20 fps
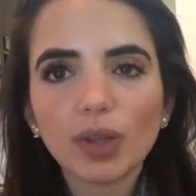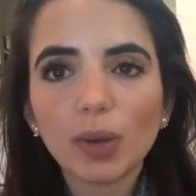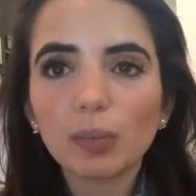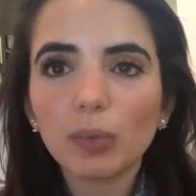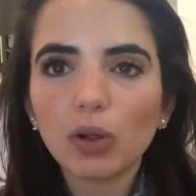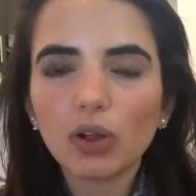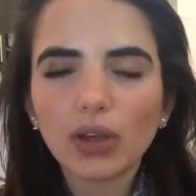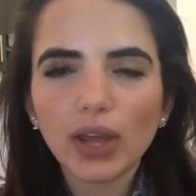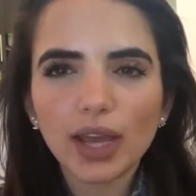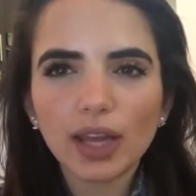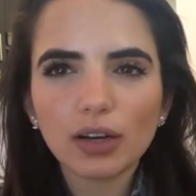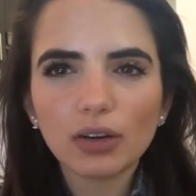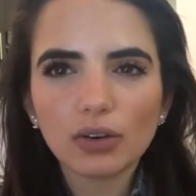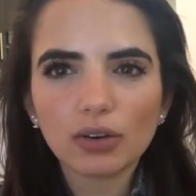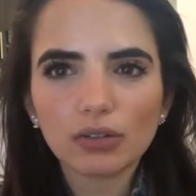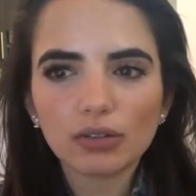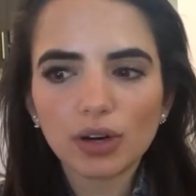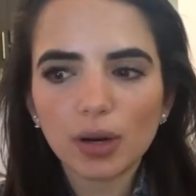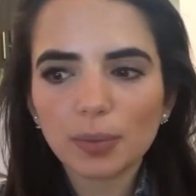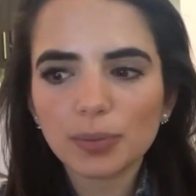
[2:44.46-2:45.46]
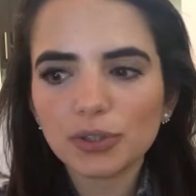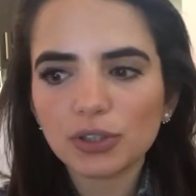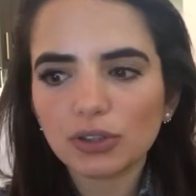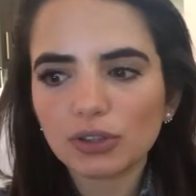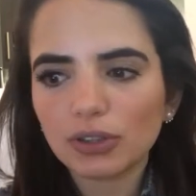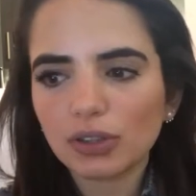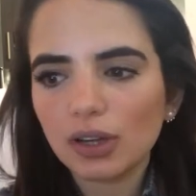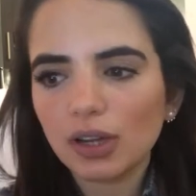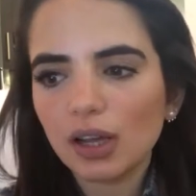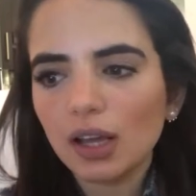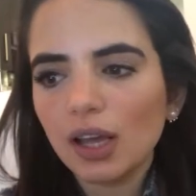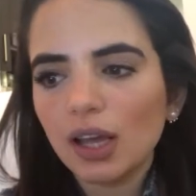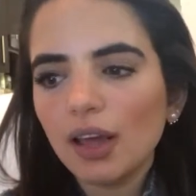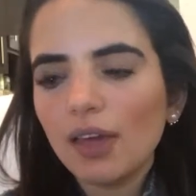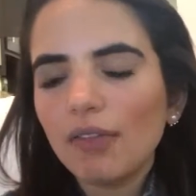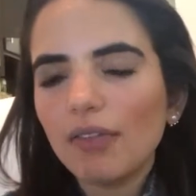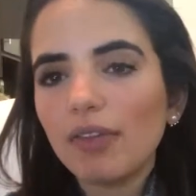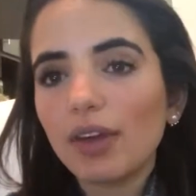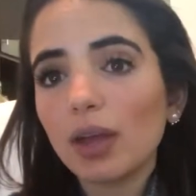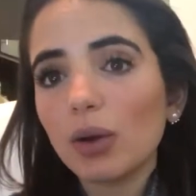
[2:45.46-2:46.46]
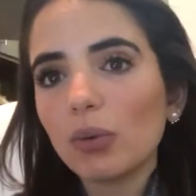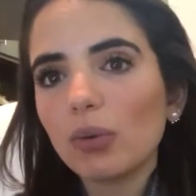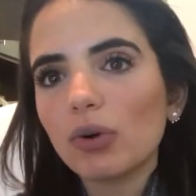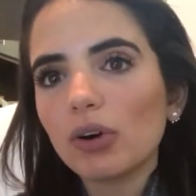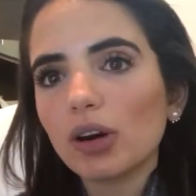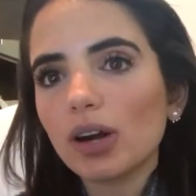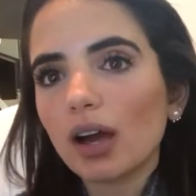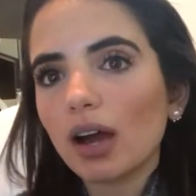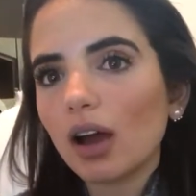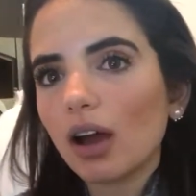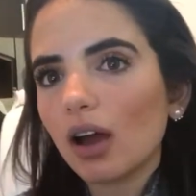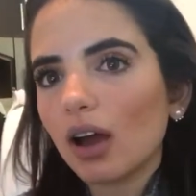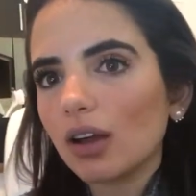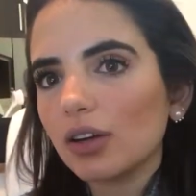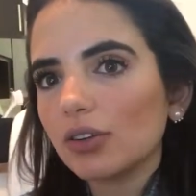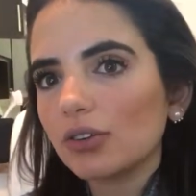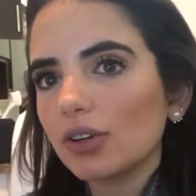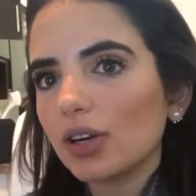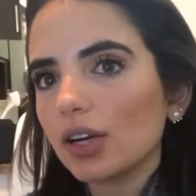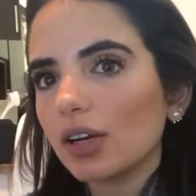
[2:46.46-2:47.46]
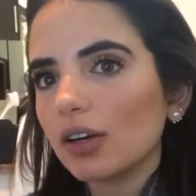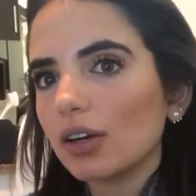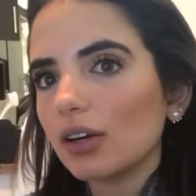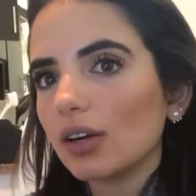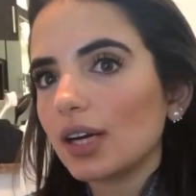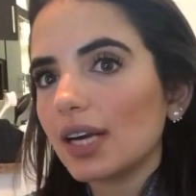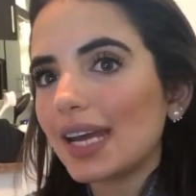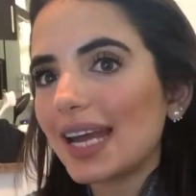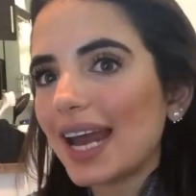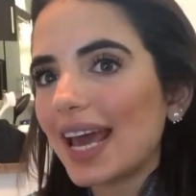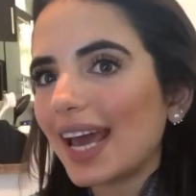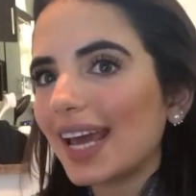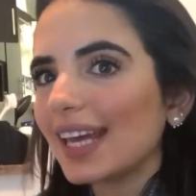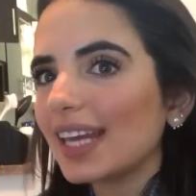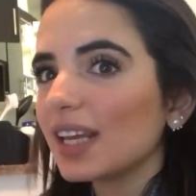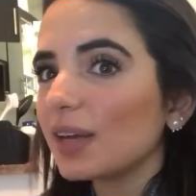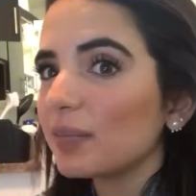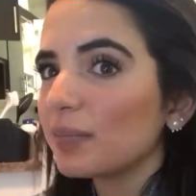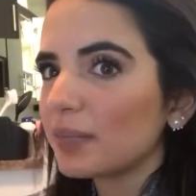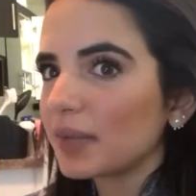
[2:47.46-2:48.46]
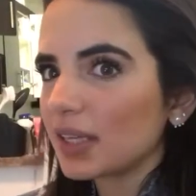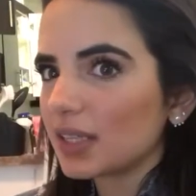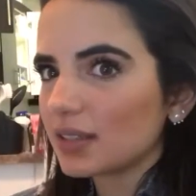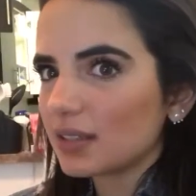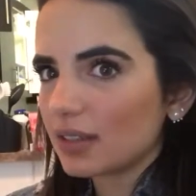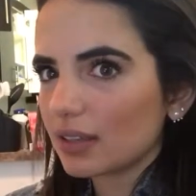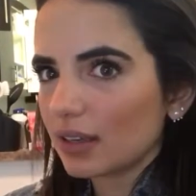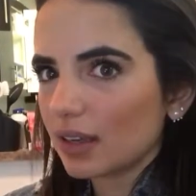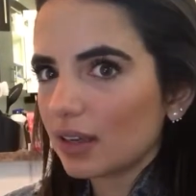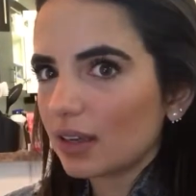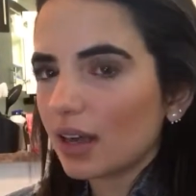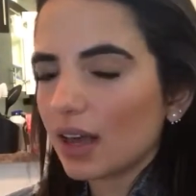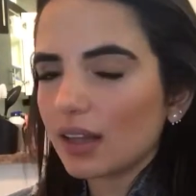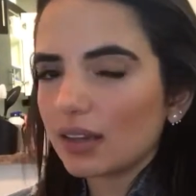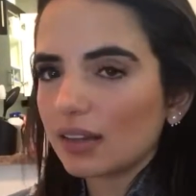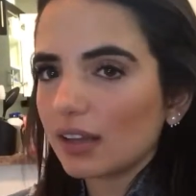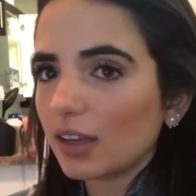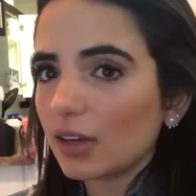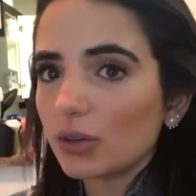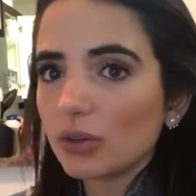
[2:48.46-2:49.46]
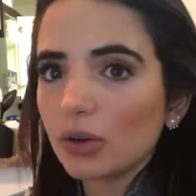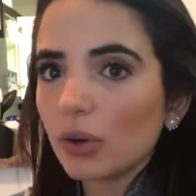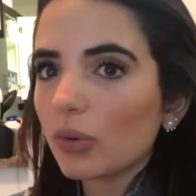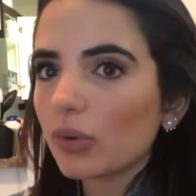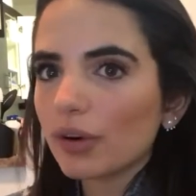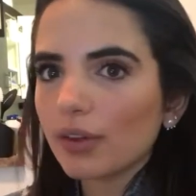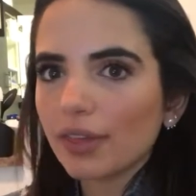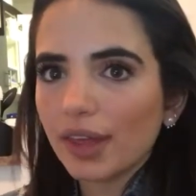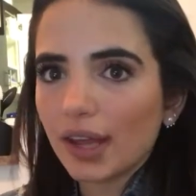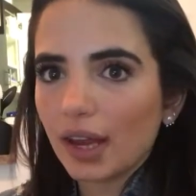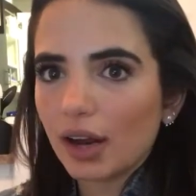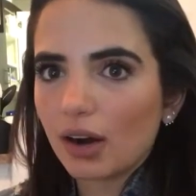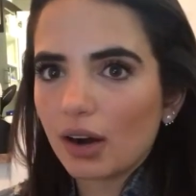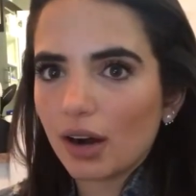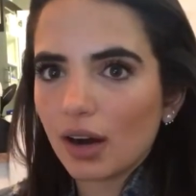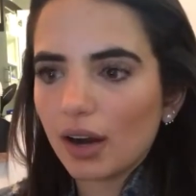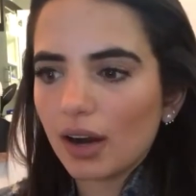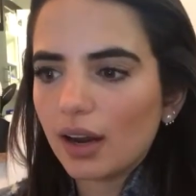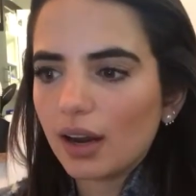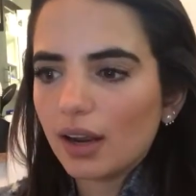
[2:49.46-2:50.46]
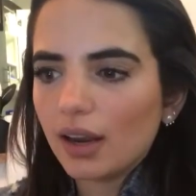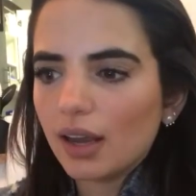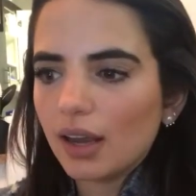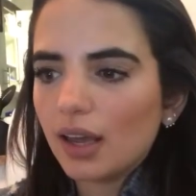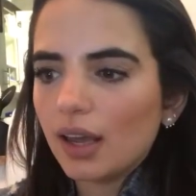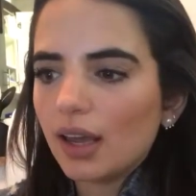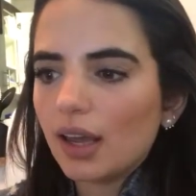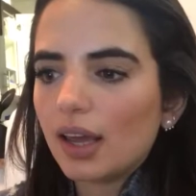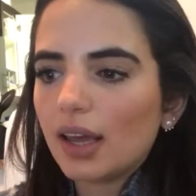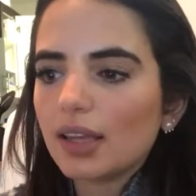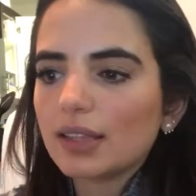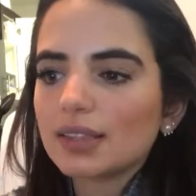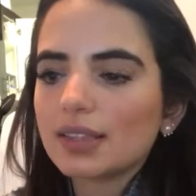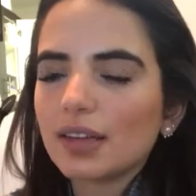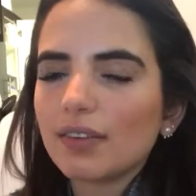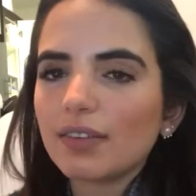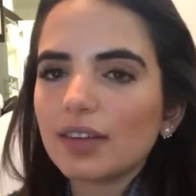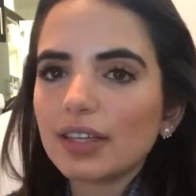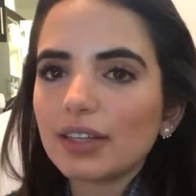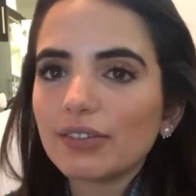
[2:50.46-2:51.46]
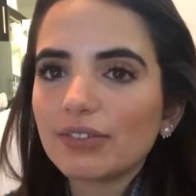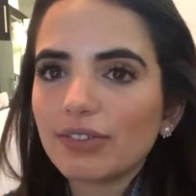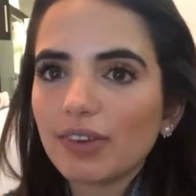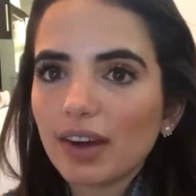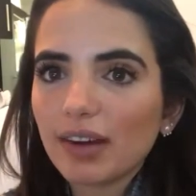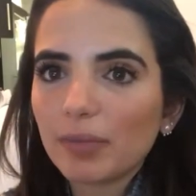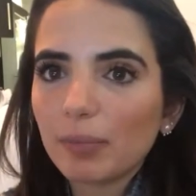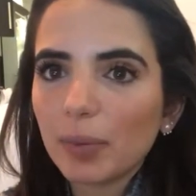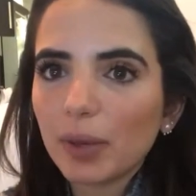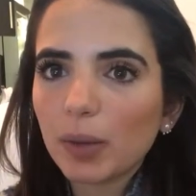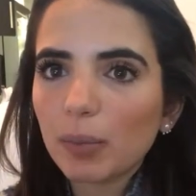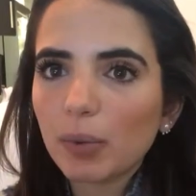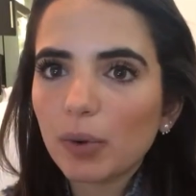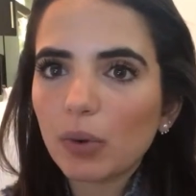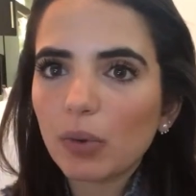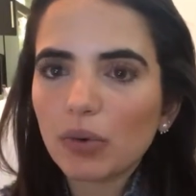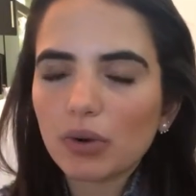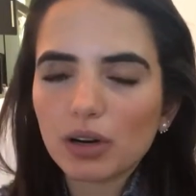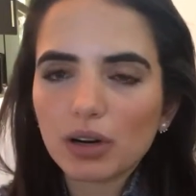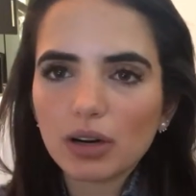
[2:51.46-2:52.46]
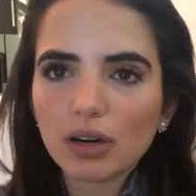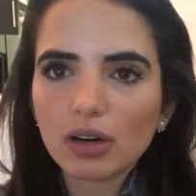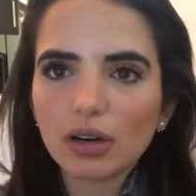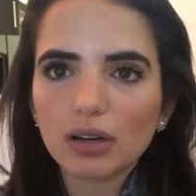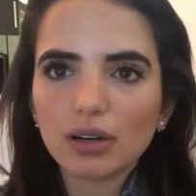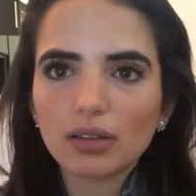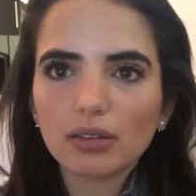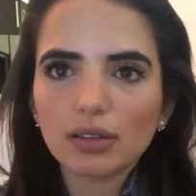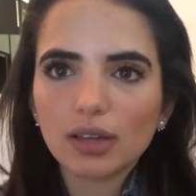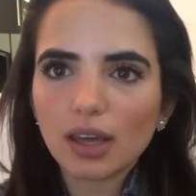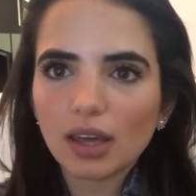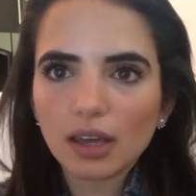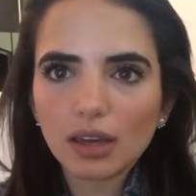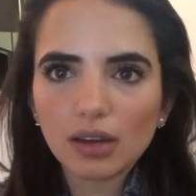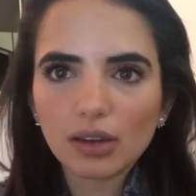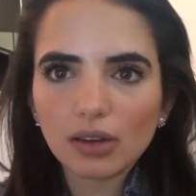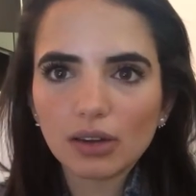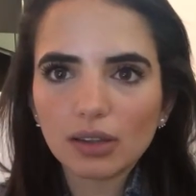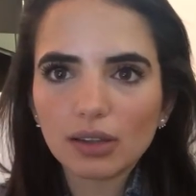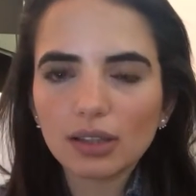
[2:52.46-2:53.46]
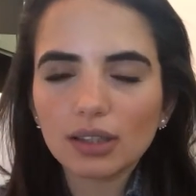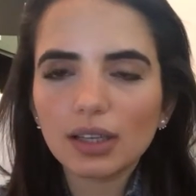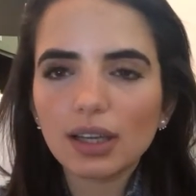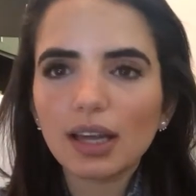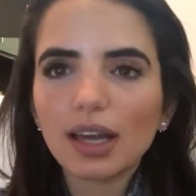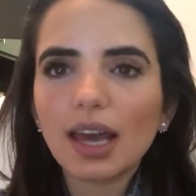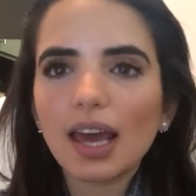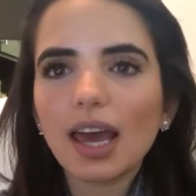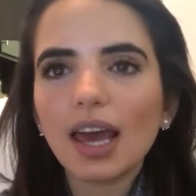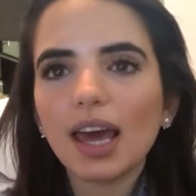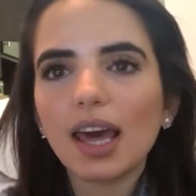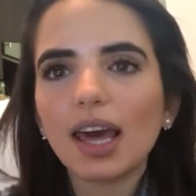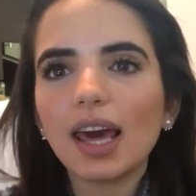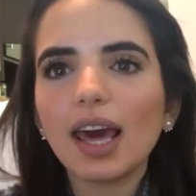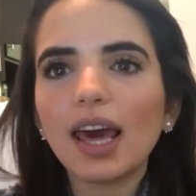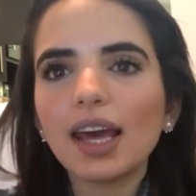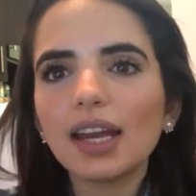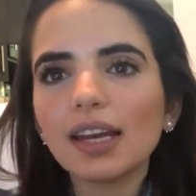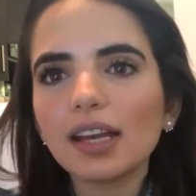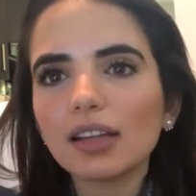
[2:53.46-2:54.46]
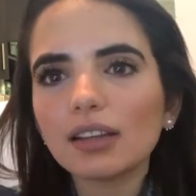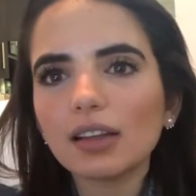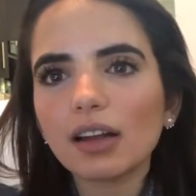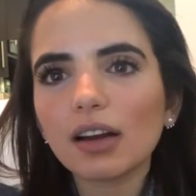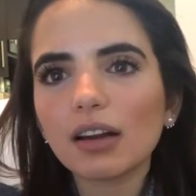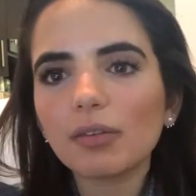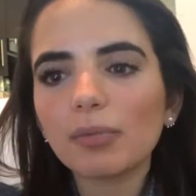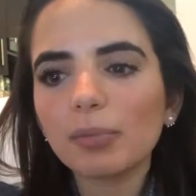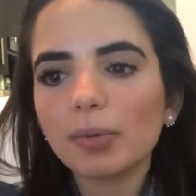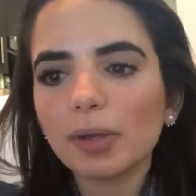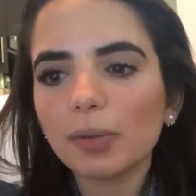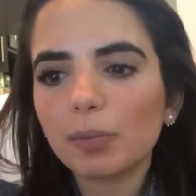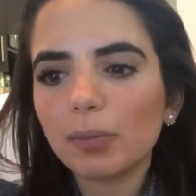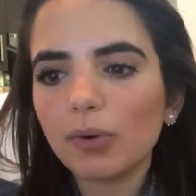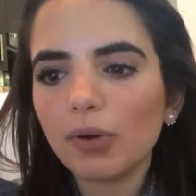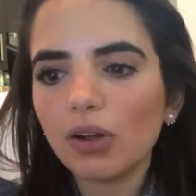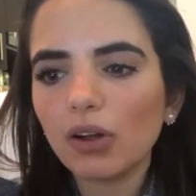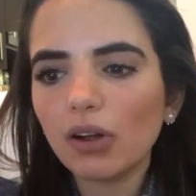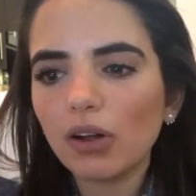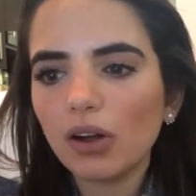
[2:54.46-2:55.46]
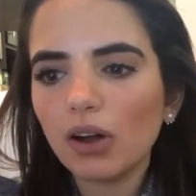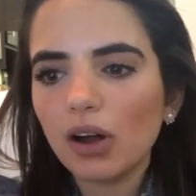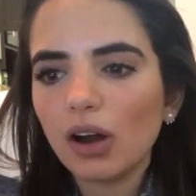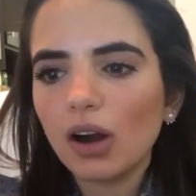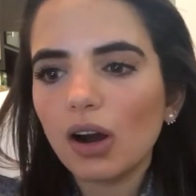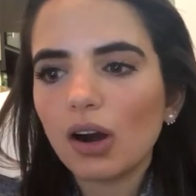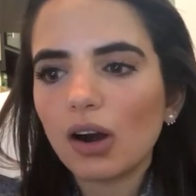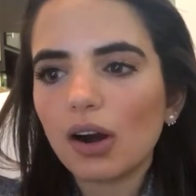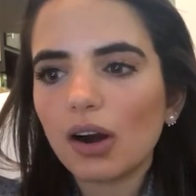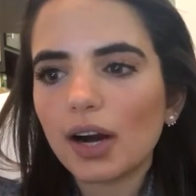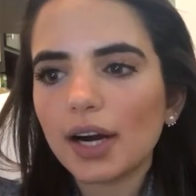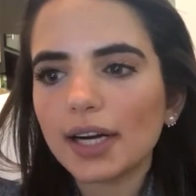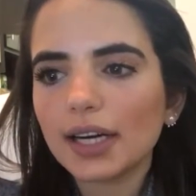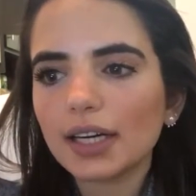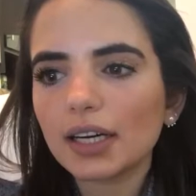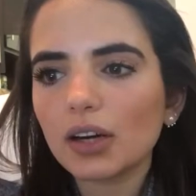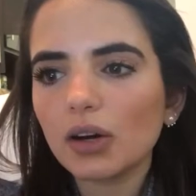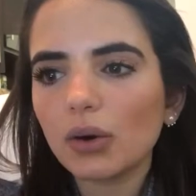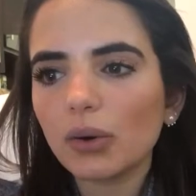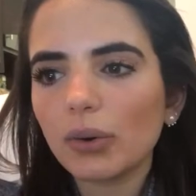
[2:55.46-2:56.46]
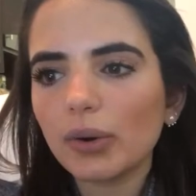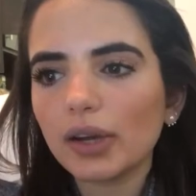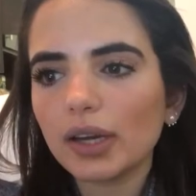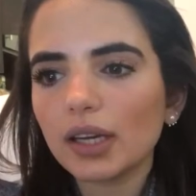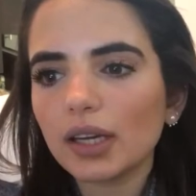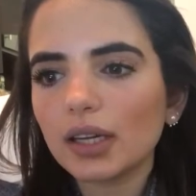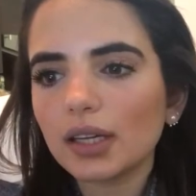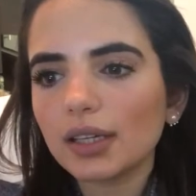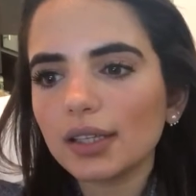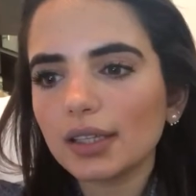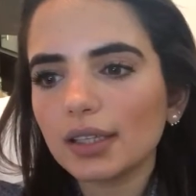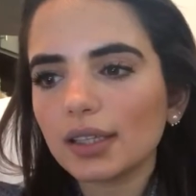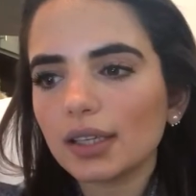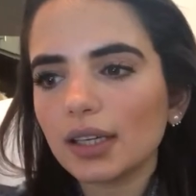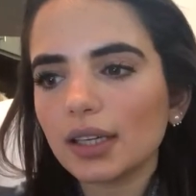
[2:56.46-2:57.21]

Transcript: volcano eruption. They were 190 missing. They don't know where they are. 75 people were killed, and a lot of people are going